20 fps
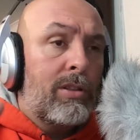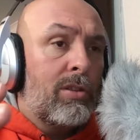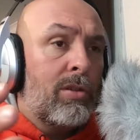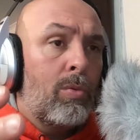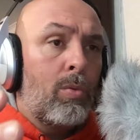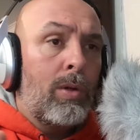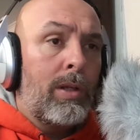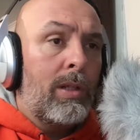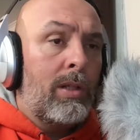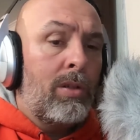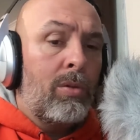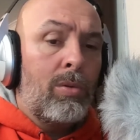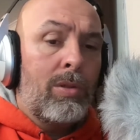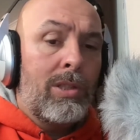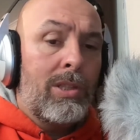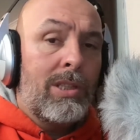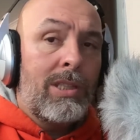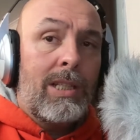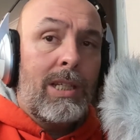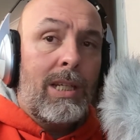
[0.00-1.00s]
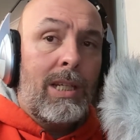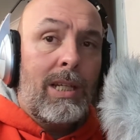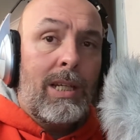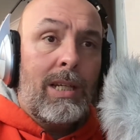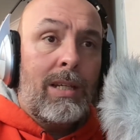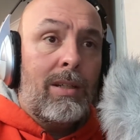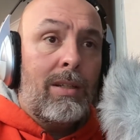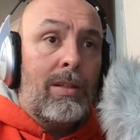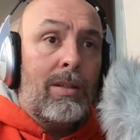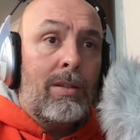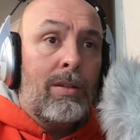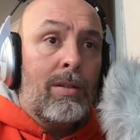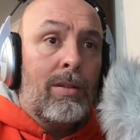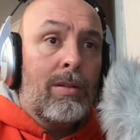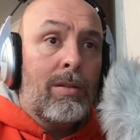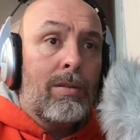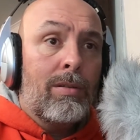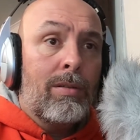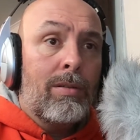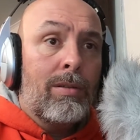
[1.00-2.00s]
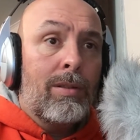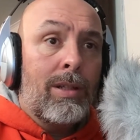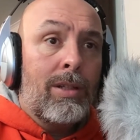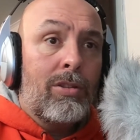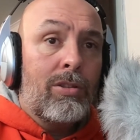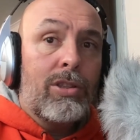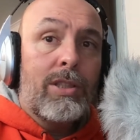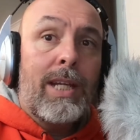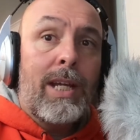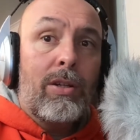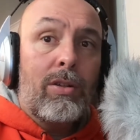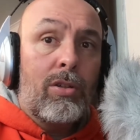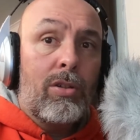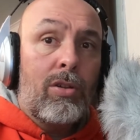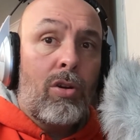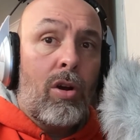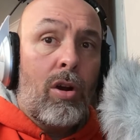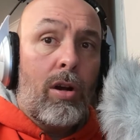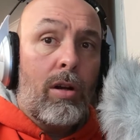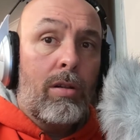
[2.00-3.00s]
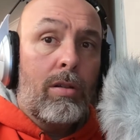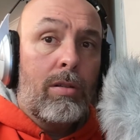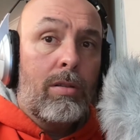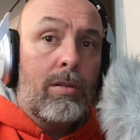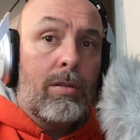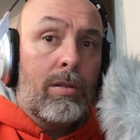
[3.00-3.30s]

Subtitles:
So what you would see in your standard car,